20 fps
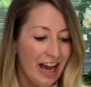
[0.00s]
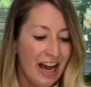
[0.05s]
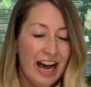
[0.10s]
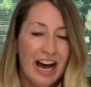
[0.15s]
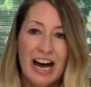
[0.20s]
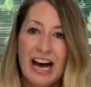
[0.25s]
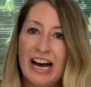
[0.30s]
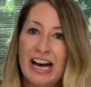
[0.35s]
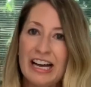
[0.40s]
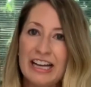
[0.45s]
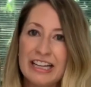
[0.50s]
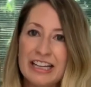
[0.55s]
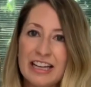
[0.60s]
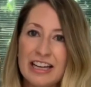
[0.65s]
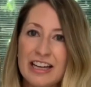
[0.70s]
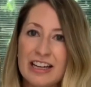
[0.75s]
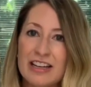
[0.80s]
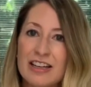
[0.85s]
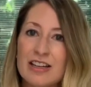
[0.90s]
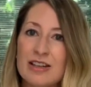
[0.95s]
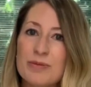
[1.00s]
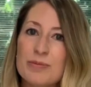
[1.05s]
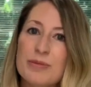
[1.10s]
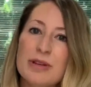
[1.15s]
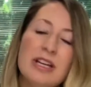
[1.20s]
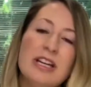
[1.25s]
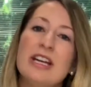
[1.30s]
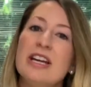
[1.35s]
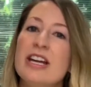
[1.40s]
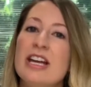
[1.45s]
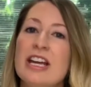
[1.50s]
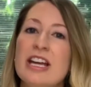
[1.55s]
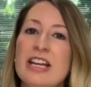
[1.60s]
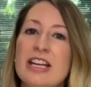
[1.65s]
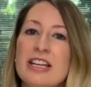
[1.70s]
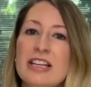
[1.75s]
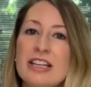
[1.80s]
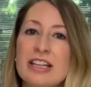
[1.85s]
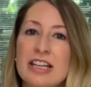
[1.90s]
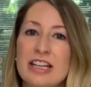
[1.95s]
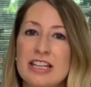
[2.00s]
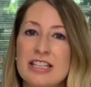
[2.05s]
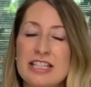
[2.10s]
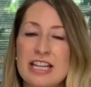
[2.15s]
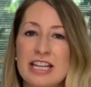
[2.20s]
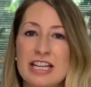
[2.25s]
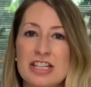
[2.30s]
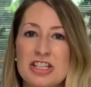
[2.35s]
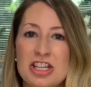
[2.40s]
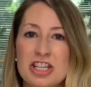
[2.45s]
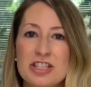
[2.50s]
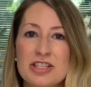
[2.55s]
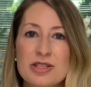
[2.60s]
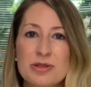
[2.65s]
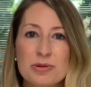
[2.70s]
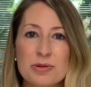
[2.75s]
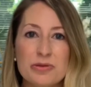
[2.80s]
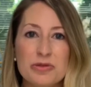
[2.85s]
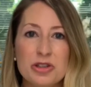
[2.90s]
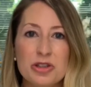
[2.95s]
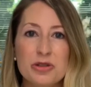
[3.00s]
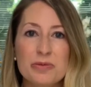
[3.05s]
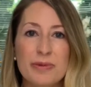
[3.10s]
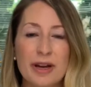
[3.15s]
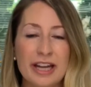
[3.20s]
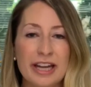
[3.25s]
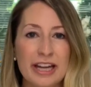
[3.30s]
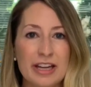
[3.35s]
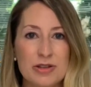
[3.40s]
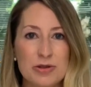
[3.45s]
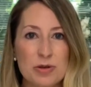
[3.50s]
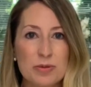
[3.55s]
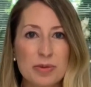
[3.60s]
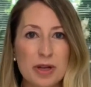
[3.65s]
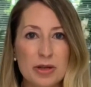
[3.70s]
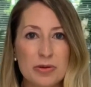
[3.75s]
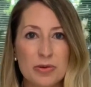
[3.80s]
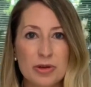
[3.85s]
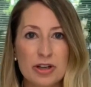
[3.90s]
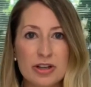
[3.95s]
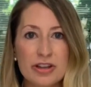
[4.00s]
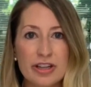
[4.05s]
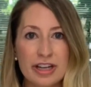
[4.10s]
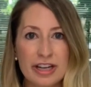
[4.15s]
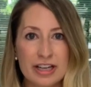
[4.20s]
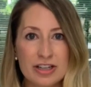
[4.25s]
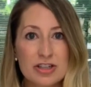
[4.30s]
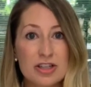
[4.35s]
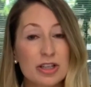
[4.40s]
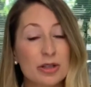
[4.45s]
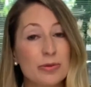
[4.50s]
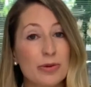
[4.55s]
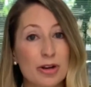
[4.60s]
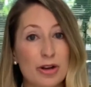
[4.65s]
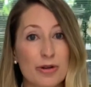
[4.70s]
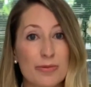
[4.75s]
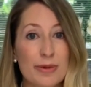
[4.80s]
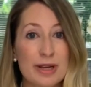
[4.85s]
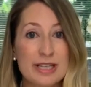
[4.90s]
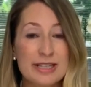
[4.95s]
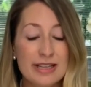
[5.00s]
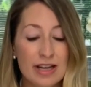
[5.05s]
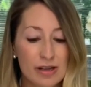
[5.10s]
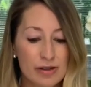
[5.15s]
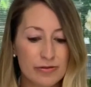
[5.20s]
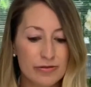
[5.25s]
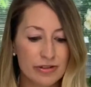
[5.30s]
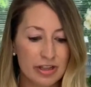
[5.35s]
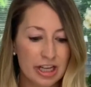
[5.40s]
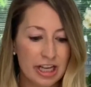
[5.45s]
I am going to take a chance to review my annual blood work that I actually run on myself,